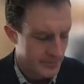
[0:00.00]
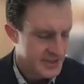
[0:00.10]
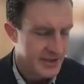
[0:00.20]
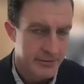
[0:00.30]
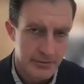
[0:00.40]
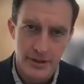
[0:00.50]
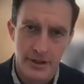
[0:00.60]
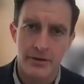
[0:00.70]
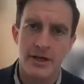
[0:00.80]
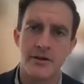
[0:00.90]
several,
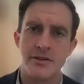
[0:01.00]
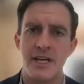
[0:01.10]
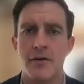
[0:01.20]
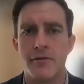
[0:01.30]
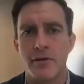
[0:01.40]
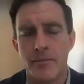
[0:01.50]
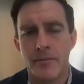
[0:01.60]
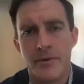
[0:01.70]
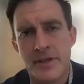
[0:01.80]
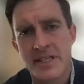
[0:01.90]
years out
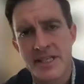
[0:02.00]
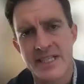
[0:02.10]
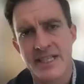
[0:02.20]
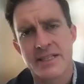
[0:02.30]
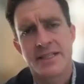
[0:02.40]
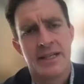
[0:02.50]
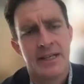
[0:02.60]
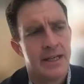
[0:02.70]
from the disease.